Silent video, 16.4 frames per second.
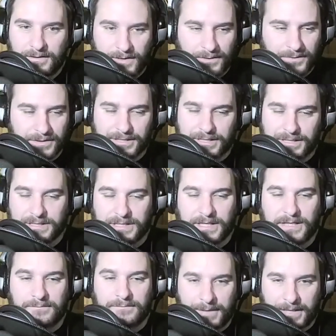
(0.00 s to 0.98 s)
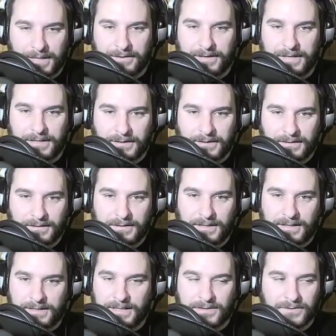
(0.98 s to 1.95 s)

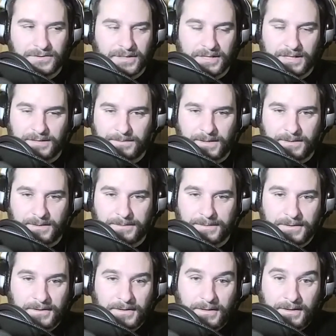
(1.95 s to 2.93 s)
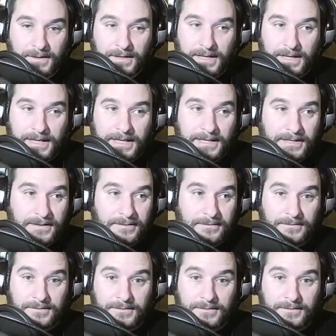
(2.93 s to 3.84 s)
And they couldn't keep up. And